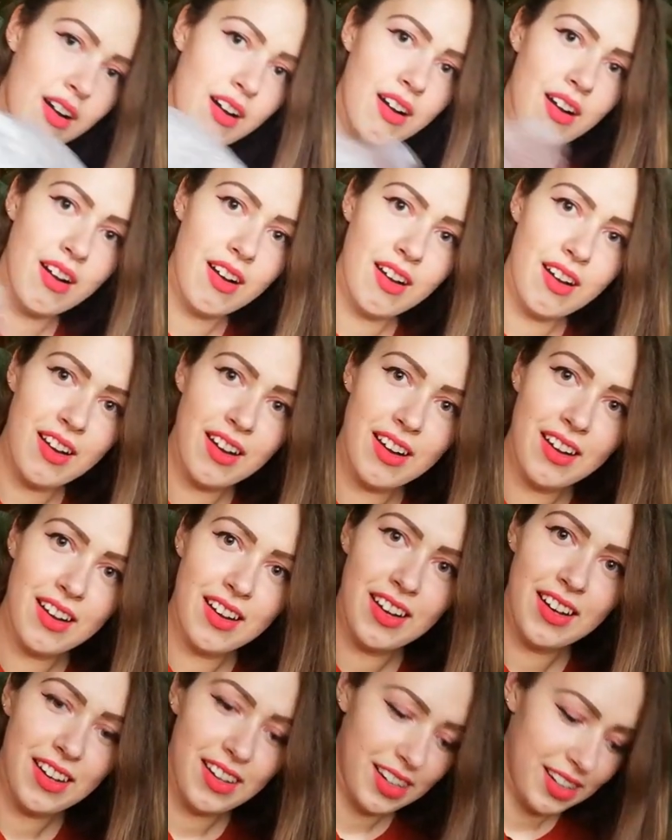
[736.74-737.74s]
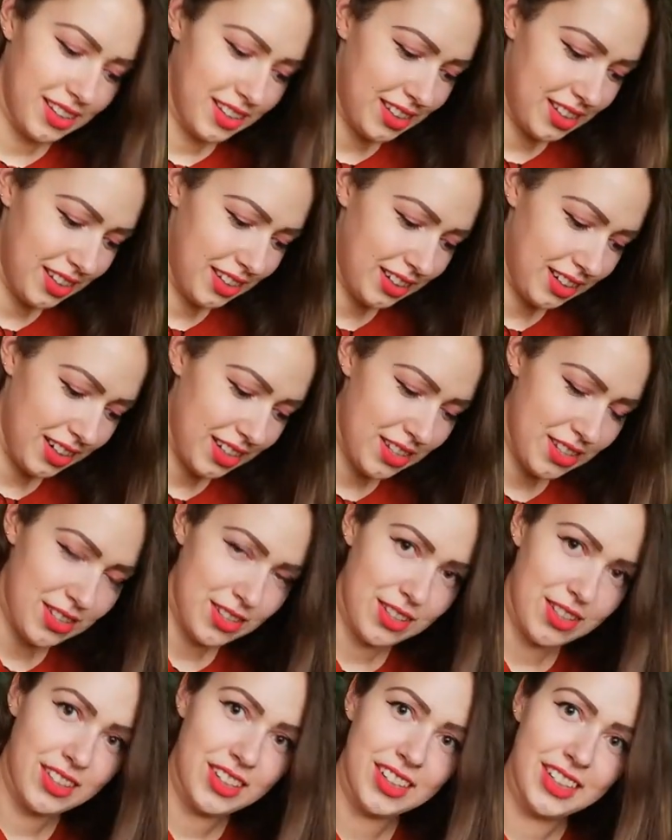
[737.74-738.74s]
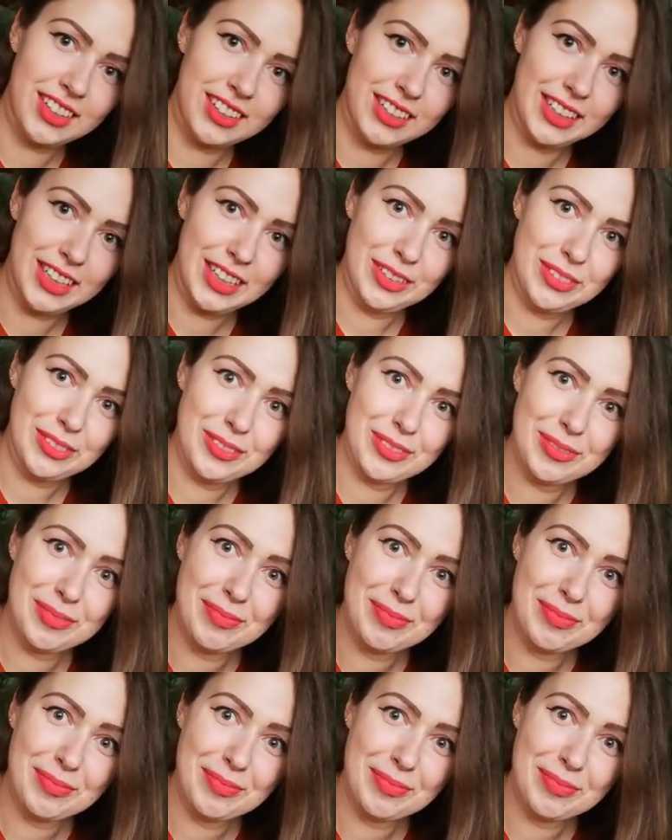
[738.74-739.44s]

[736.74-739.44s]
I think I saw a leaf.